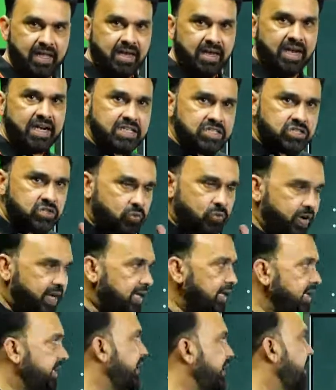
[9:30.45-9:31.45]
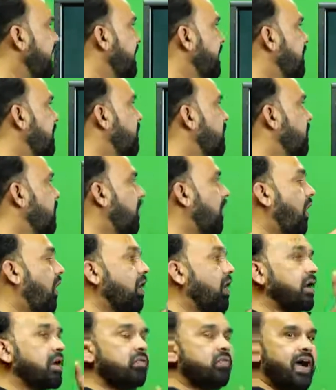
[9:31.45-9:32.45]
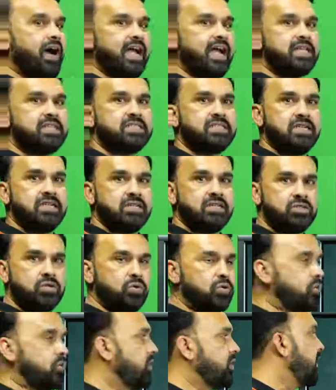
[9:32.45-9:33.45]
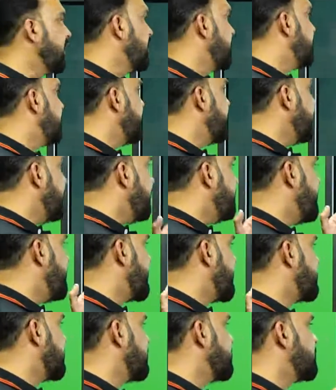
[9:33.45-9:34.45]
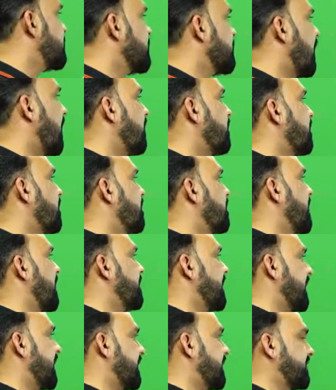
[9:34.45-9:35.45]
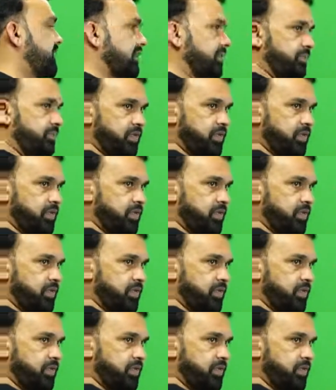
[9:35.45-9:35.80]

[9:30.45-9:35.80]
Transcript: Let us quickly go or revise through the methods of preparation.